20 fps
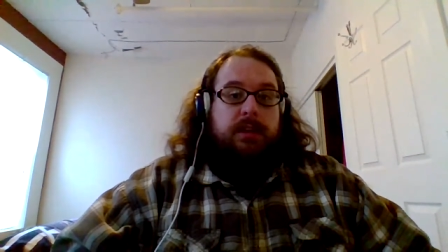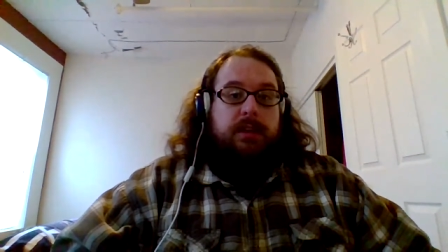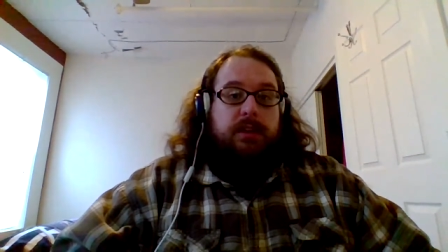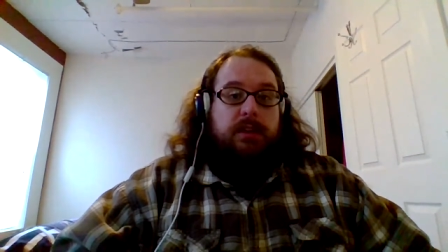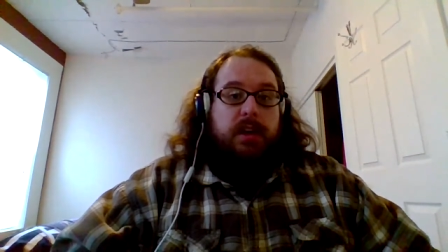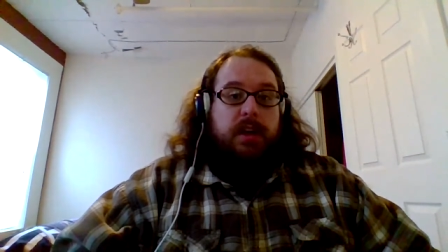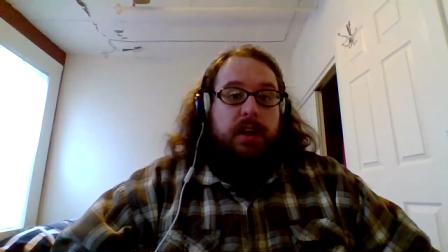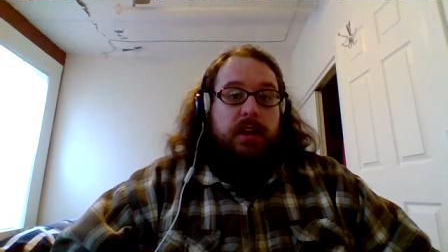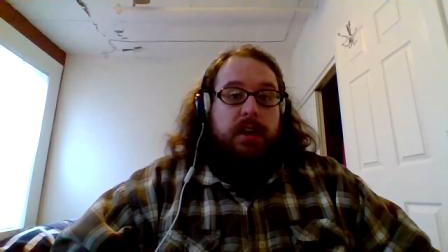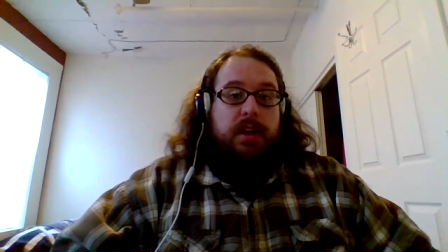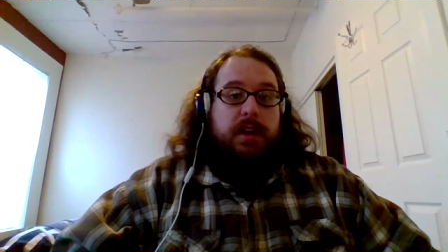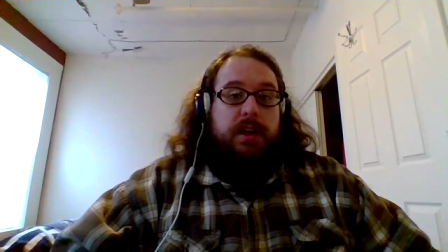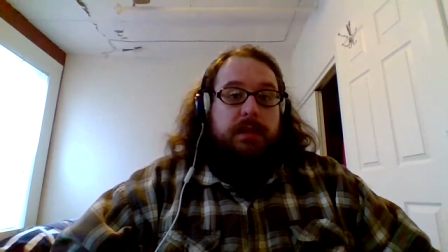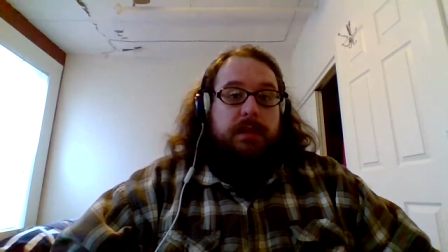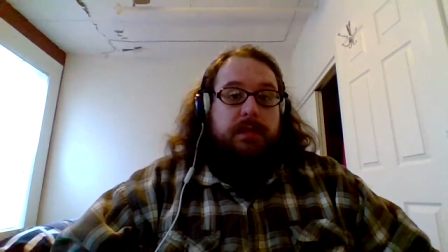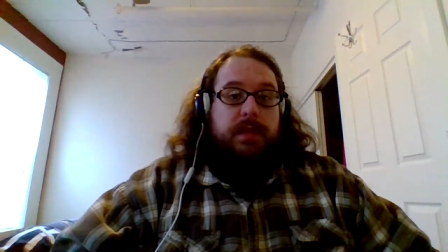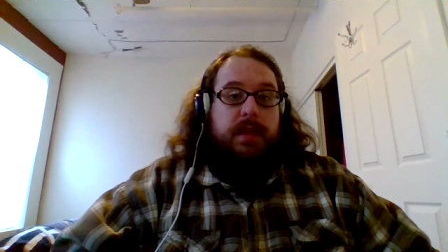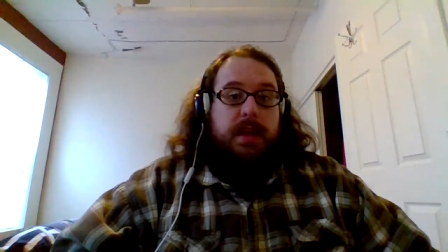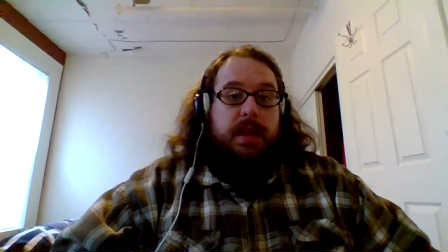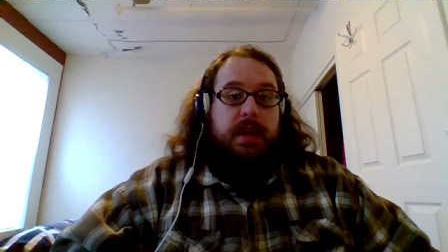hard
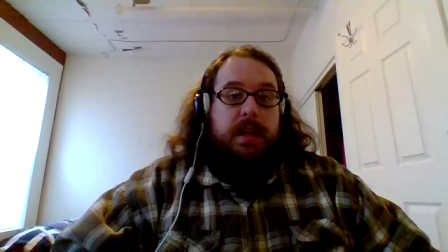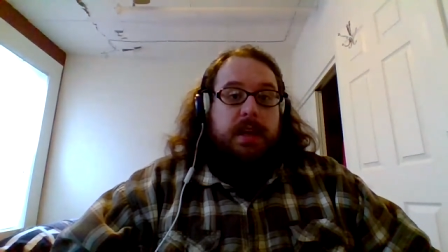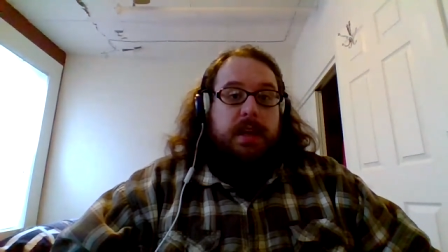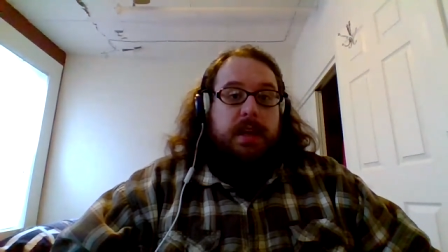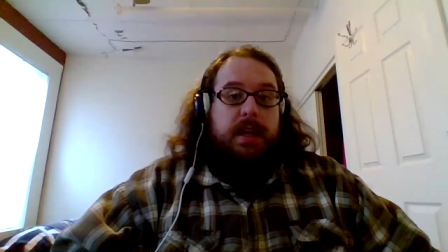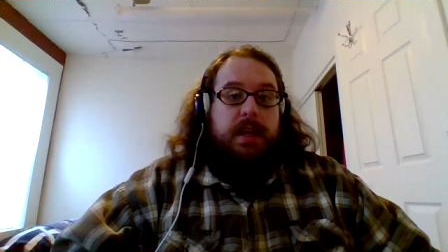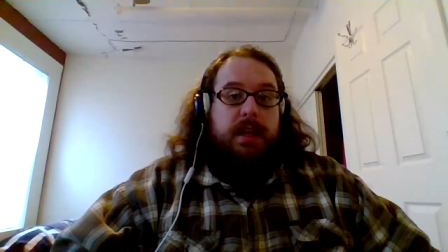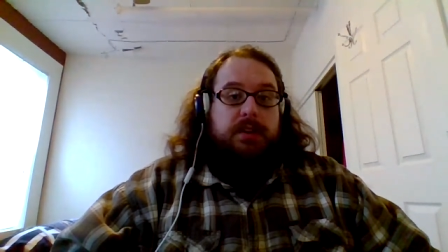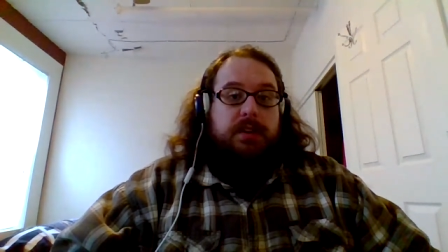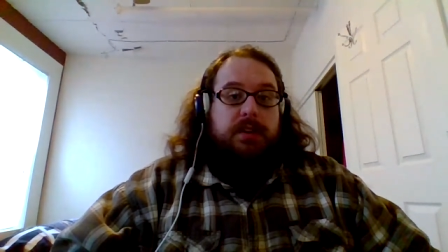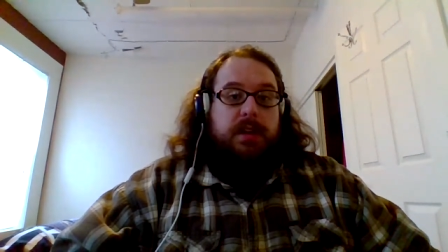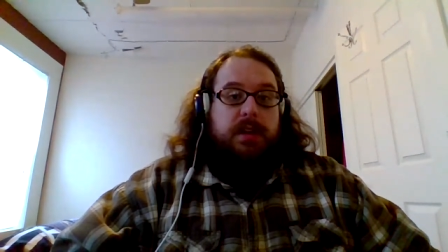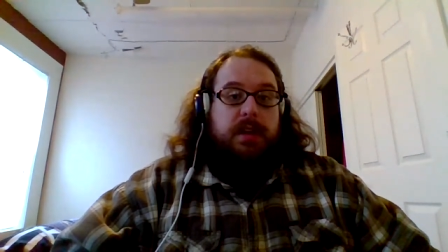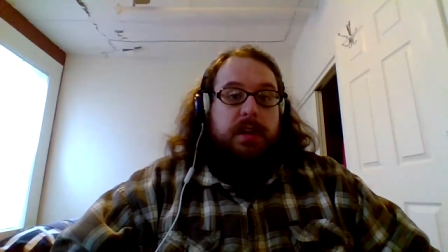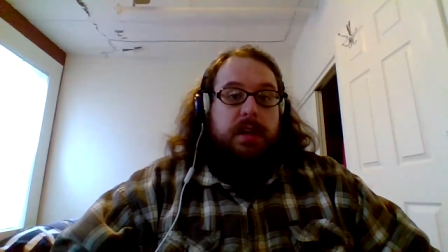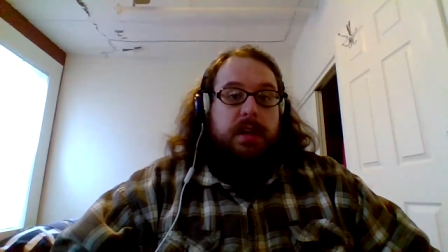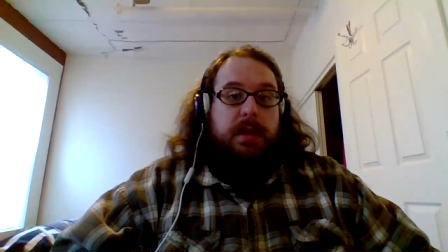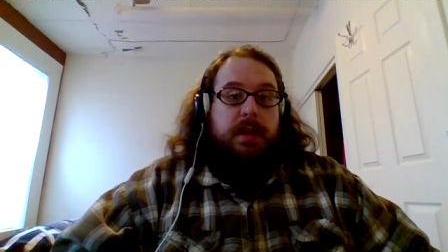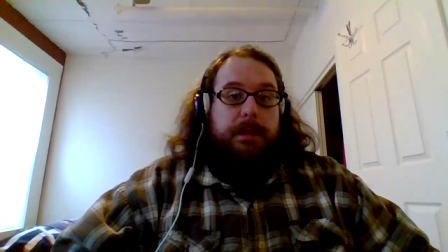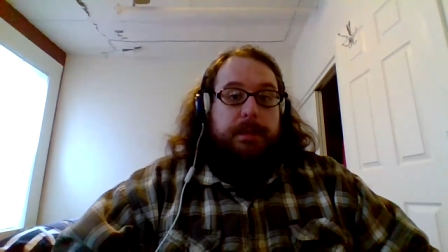enough that
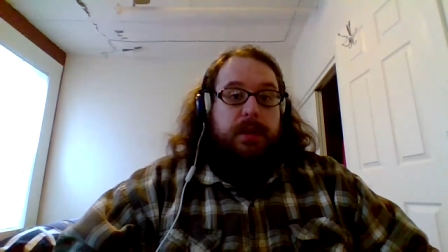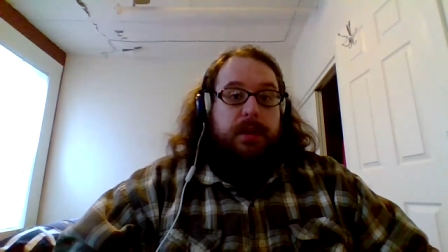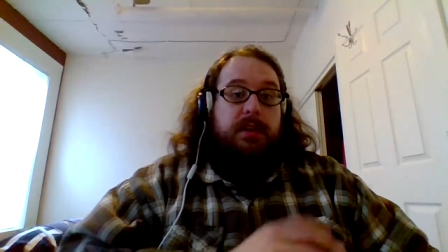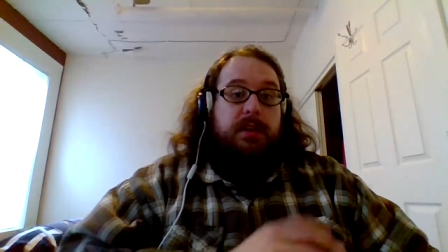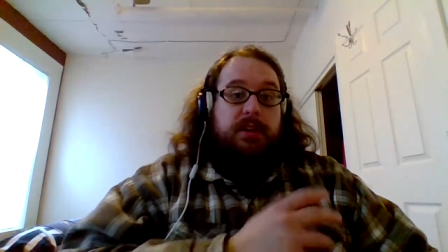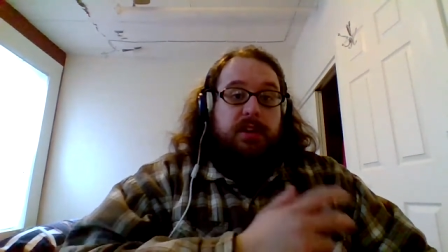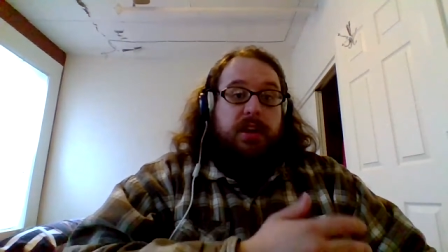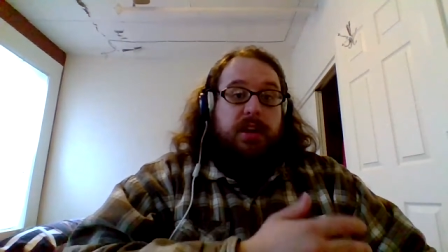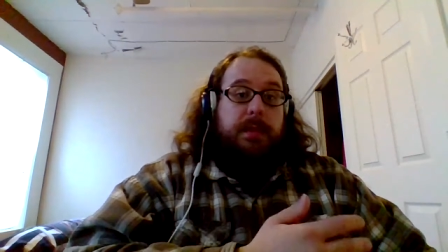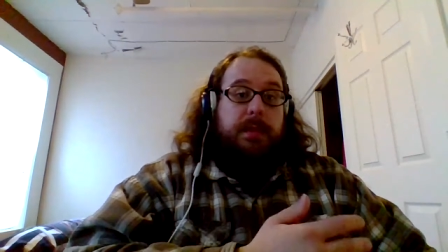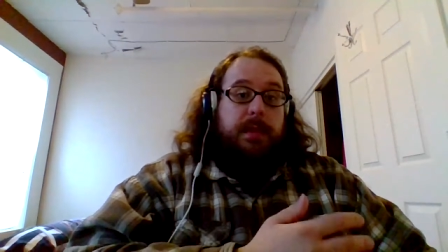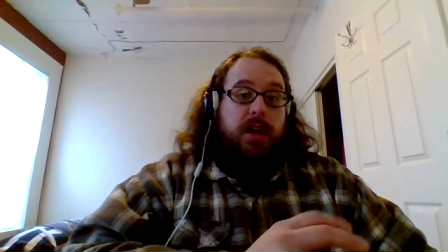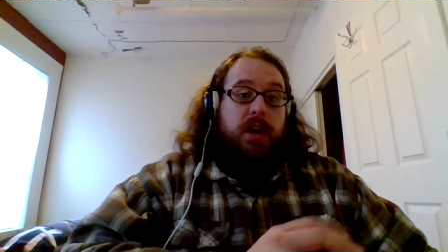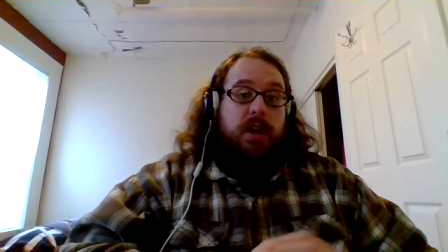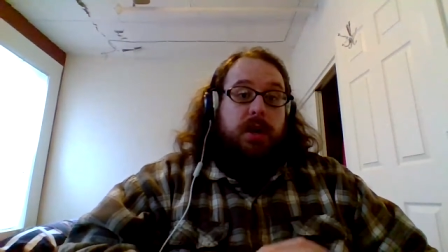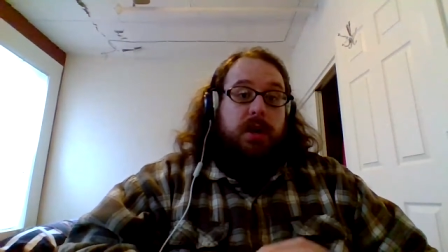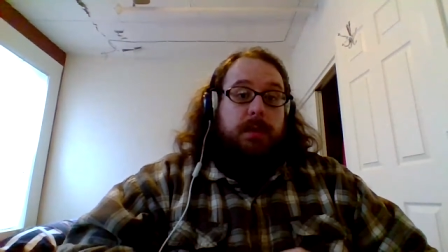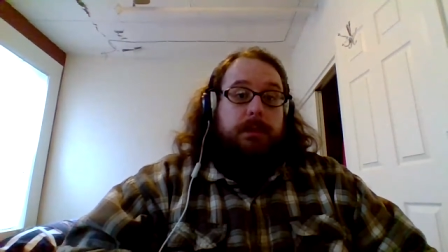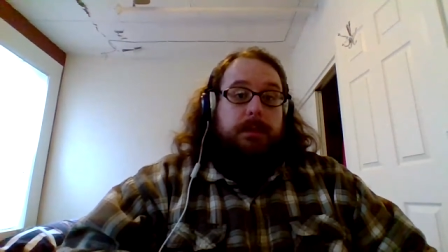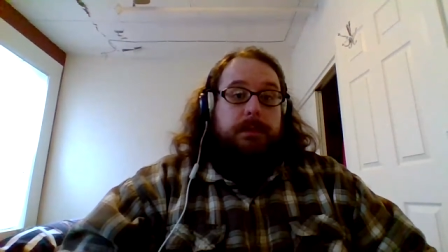actually imprinted on my
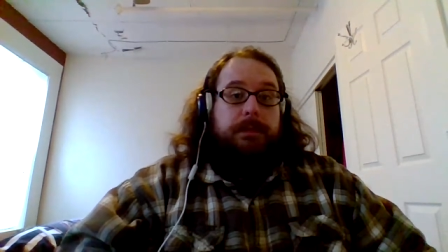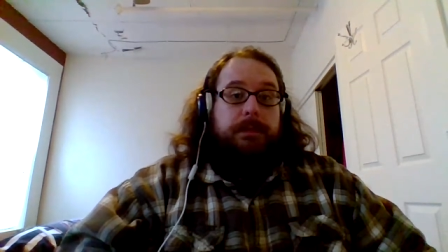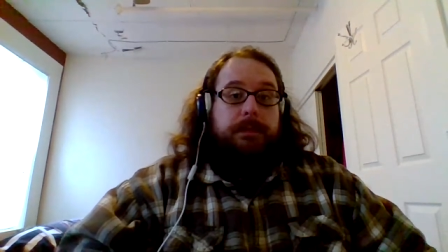arm.